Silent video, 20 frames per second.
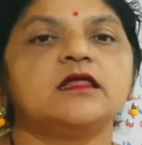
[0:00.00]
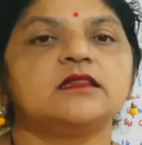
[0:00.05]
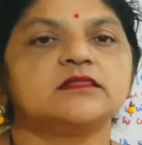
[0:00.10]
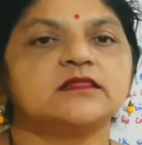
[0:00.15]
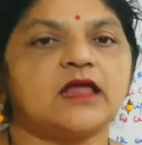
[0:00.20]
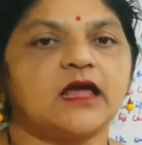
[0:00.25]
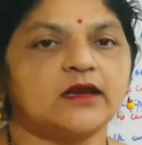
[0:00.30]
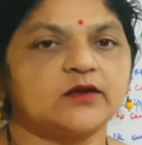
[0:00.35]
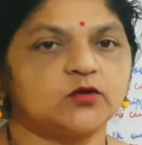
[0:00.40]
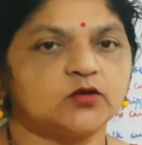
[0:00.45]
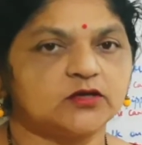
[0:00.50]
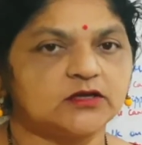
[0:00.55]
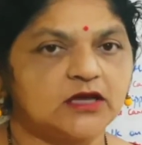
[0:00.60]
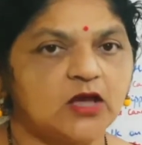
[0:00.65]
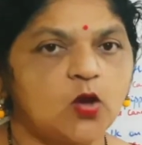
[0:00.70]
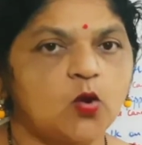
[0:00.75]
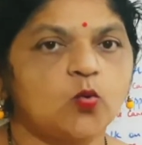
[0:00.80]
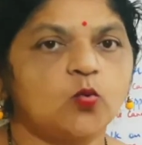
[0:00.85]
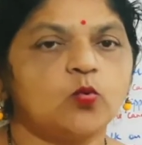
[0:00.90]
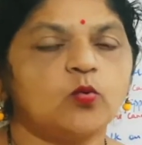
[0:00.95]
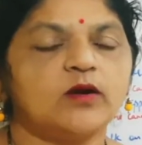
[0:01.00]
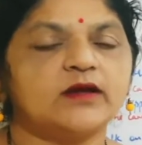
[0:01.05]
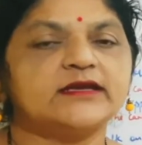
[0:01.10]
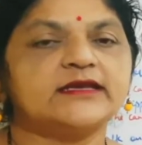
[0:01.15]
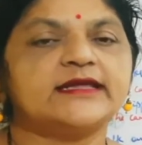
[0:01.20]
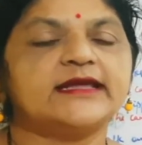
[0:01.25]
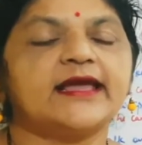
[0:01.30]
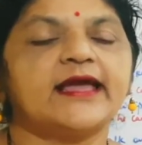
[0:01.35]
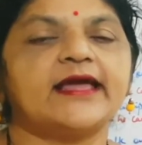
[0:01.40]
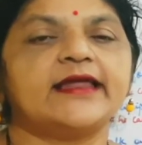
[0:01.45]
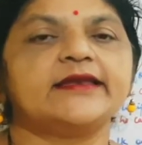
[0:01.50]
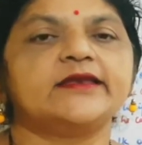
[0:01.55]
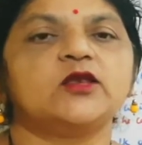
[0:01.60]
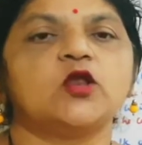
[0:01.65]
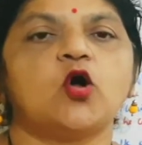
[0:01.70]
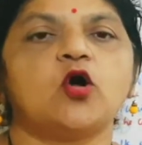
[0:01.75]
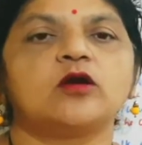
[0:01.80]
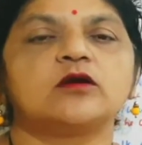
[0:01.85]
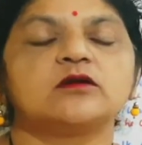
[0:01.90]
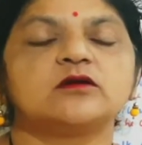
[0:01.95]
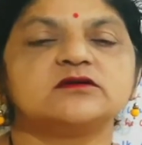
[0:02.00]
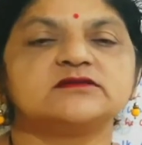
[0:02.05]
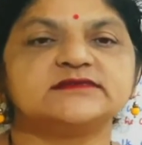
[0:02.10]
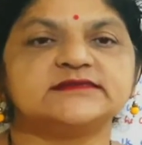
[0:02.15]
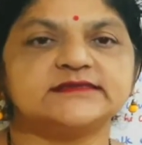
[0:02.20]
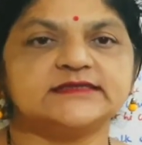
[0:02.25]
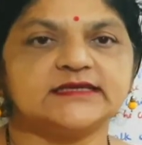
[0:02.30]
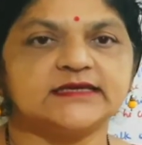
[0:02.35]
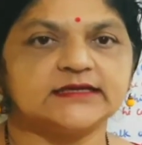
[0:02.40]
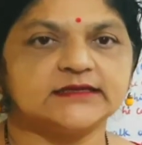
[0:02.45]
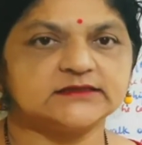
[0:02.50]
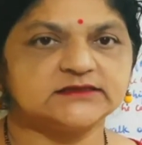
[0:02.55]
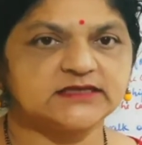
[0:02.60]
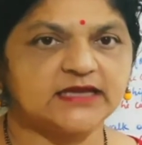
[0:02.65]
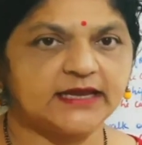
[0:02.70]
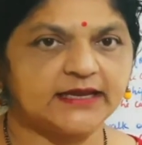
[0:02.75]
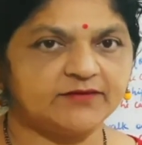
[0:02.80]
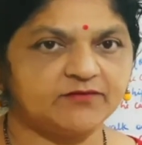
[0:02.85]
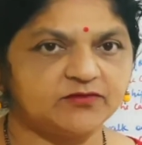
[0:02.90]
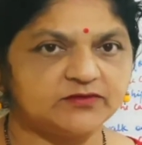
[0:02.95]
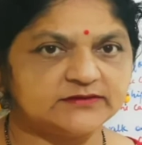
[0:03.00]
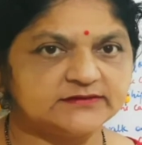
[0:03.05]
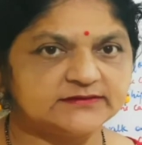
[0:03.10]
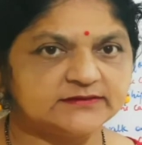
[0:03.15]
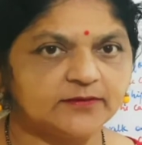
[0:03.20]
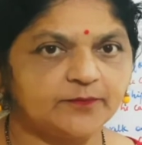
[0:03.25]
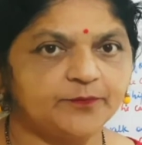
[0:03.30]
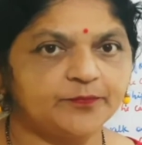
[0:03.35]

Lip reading: that one cannot see anything,